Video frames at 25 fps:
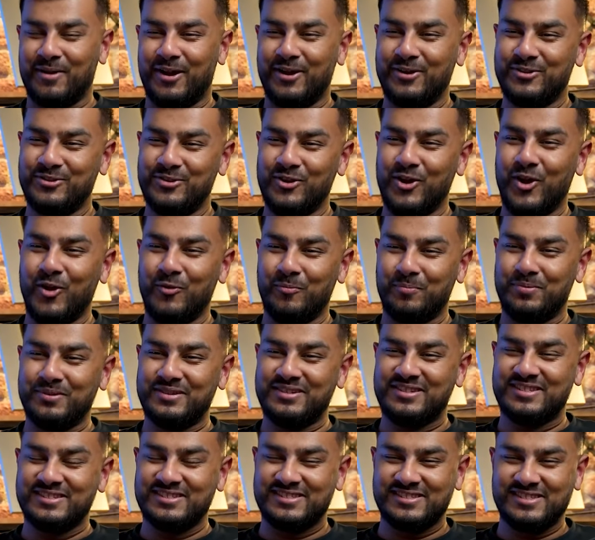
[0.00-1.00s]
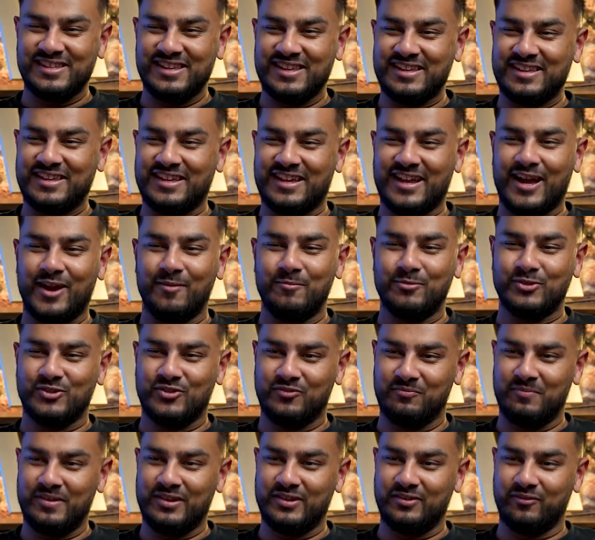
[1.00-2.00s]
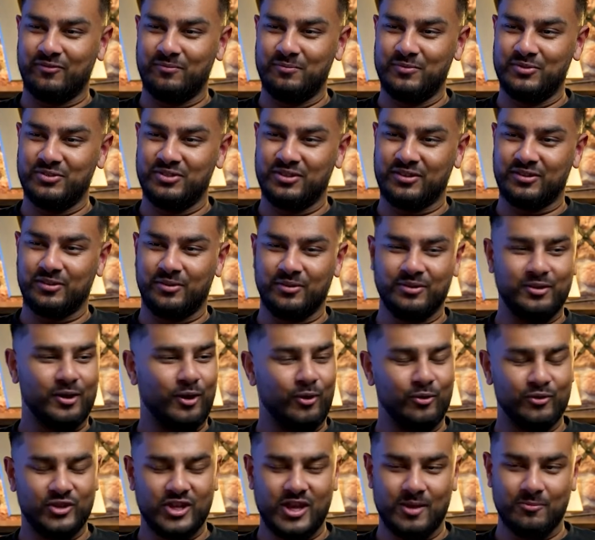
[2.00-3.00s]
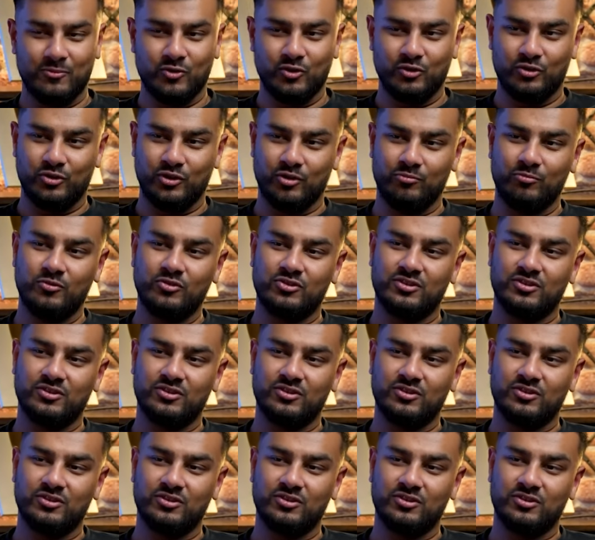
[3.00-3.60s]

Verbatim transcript: Are you open to say how much you've made off music, going the whole time you're doing